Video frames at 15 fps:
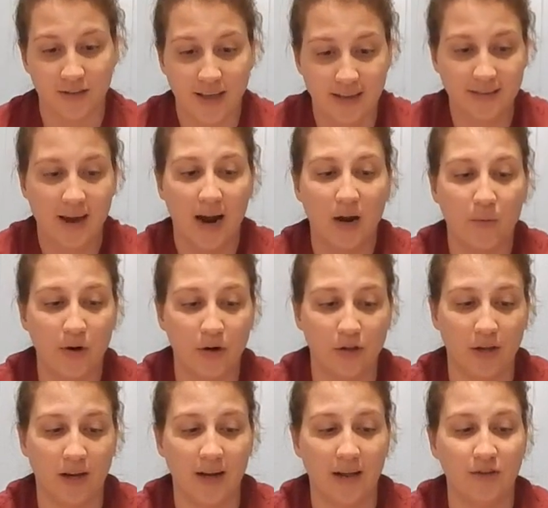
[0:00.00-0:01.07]
That's kind of what you're
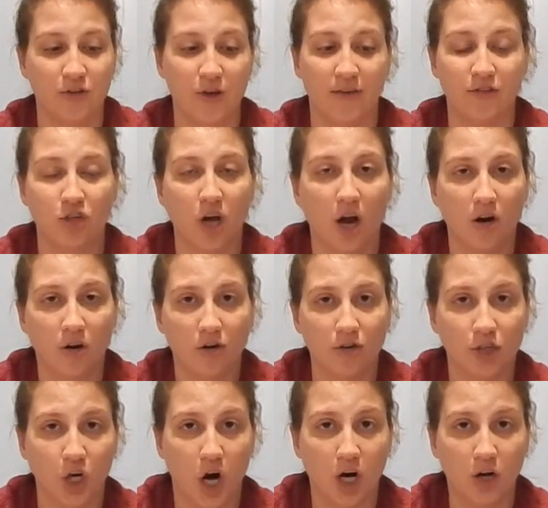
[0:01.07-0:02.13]
looking at. So you have
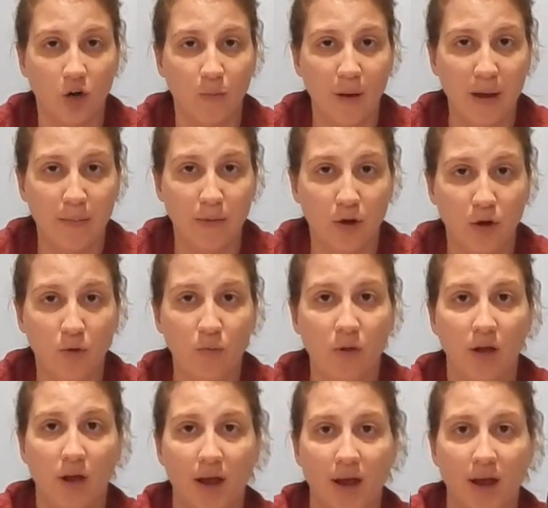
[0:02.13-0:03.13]
charcoal bamboo,